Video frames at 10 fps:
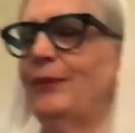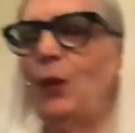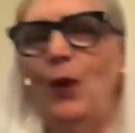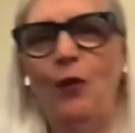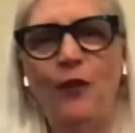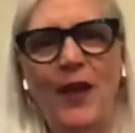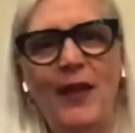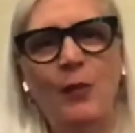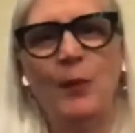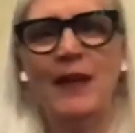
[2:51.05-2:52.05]
Where
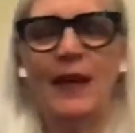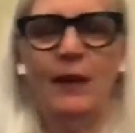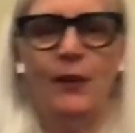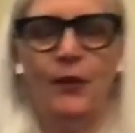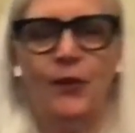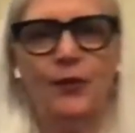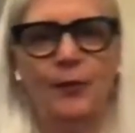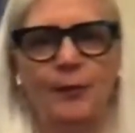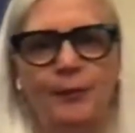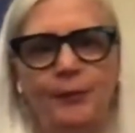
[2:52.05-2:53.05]
Faith Begins.